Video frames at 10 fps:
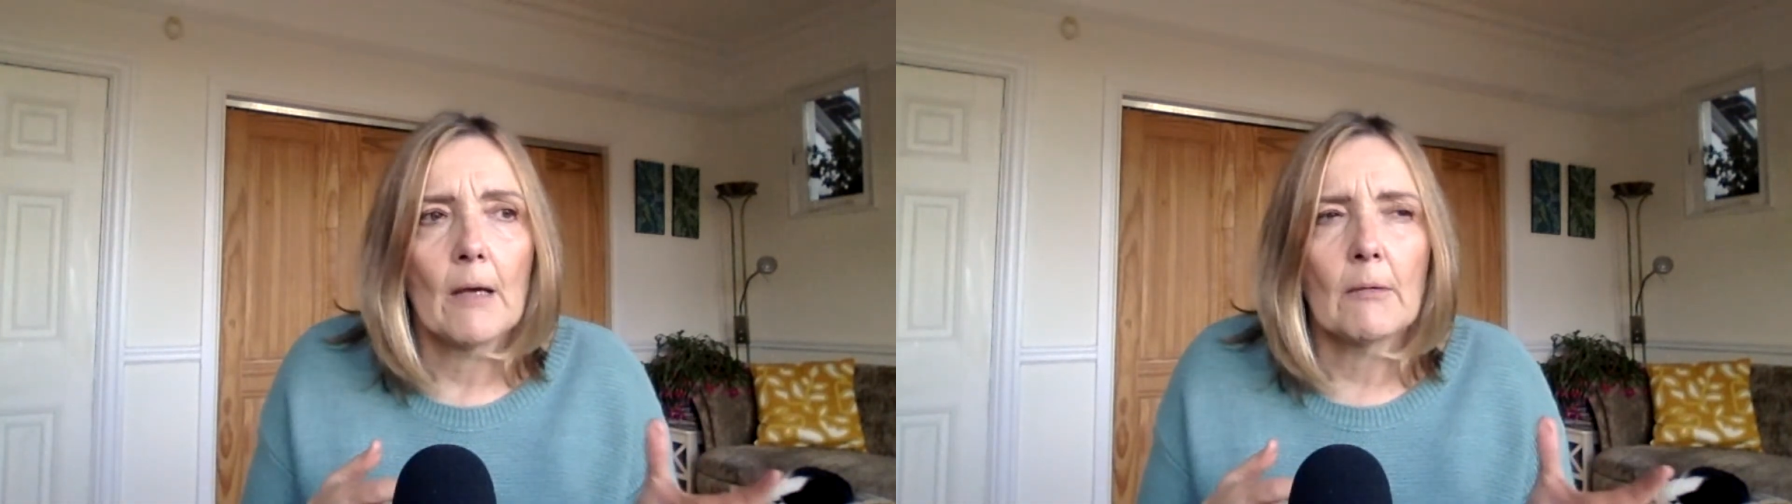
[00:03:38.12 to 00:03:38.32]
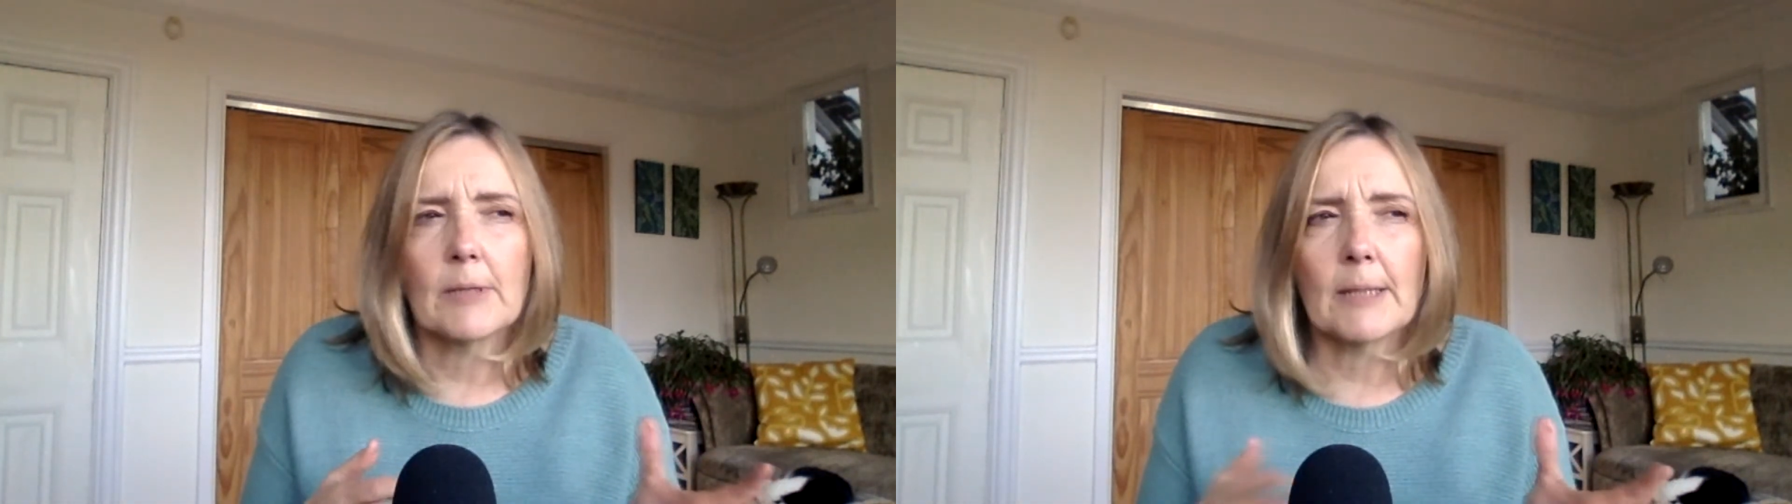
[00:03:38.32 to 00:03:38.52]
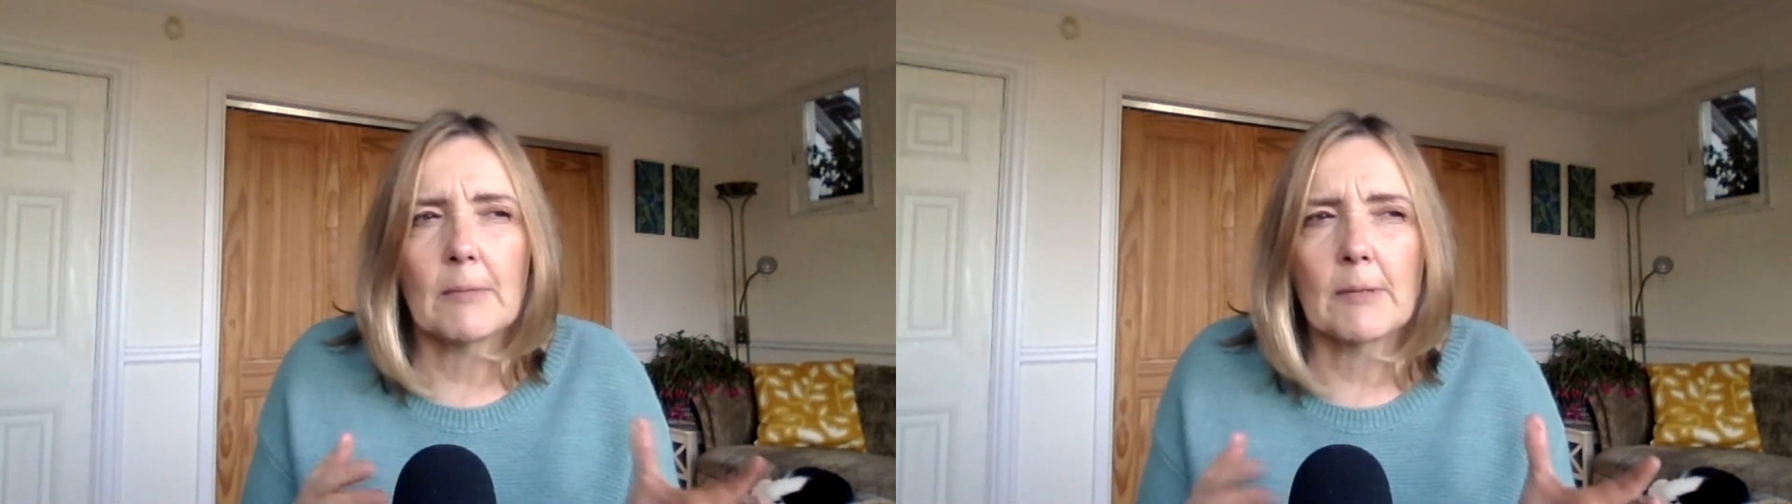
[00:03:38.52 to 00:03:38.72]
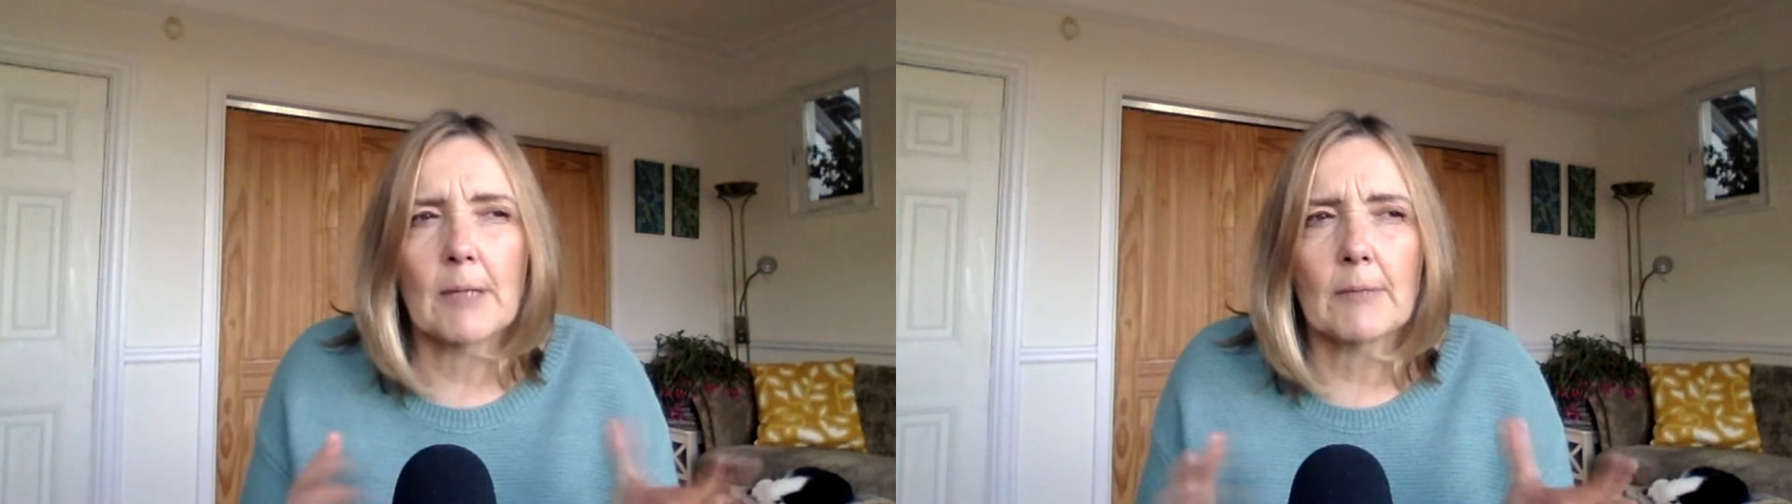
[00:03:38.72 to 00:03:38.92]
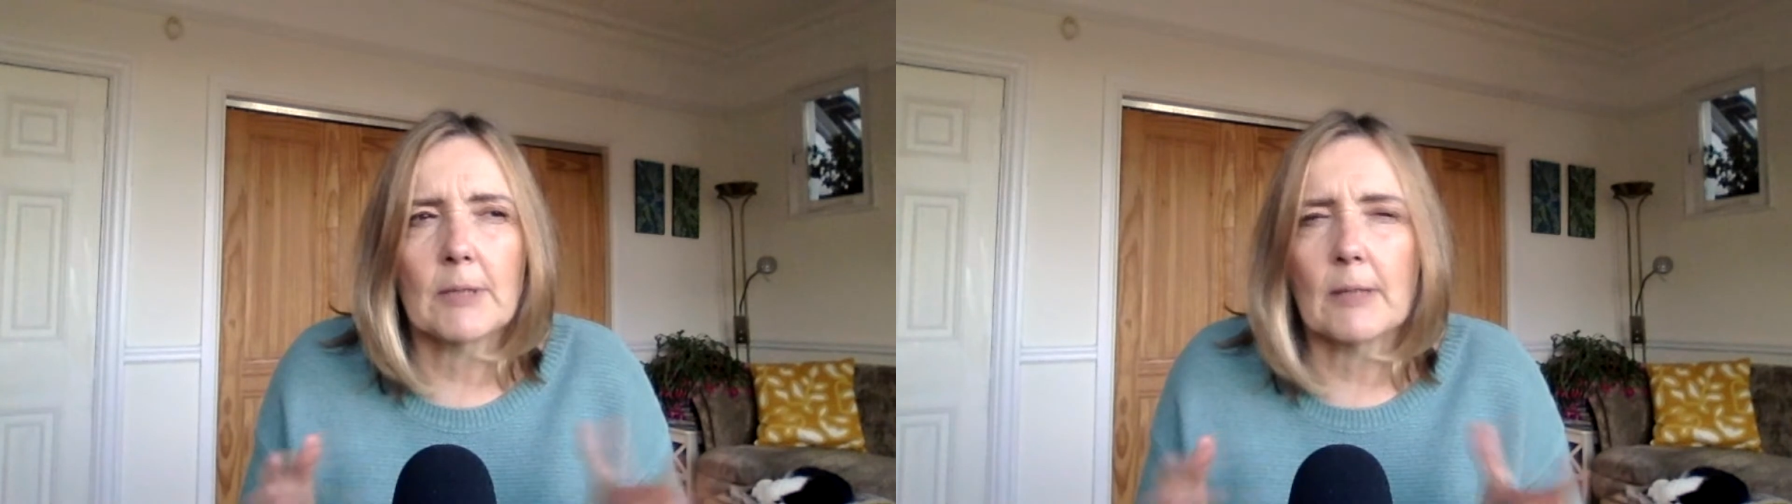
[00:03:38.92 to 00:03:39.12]
what was he? It's
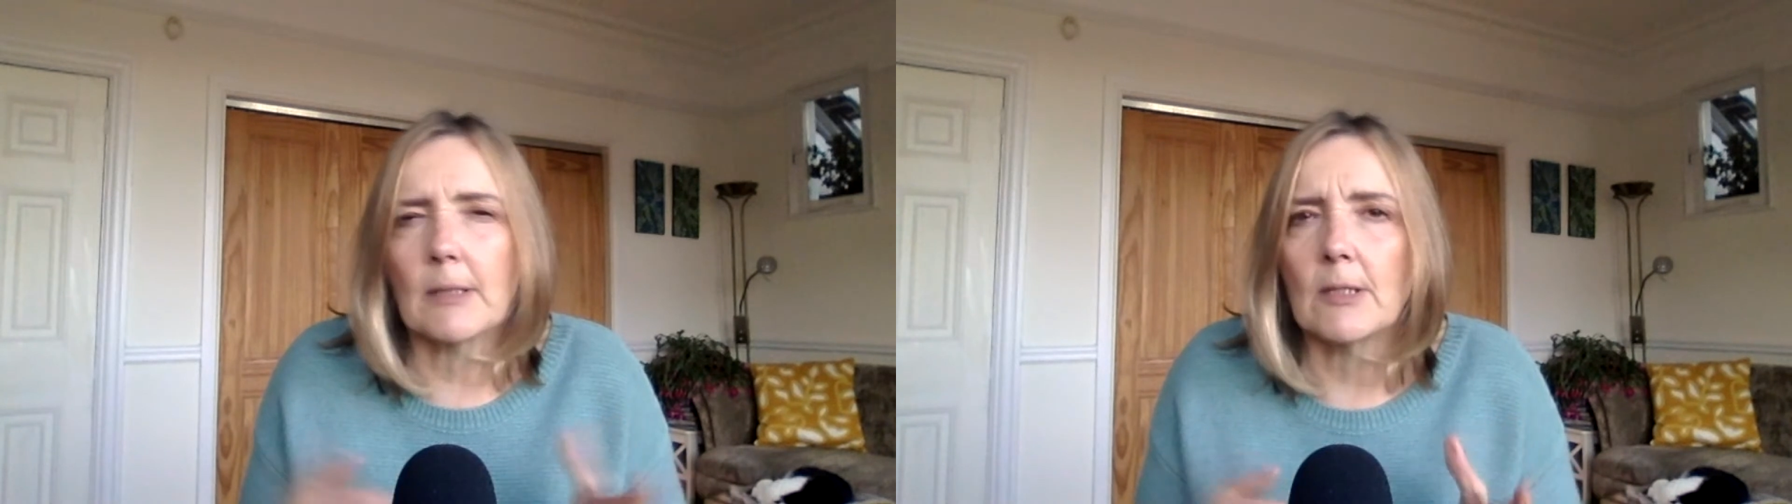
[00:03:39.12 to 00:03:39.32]
come something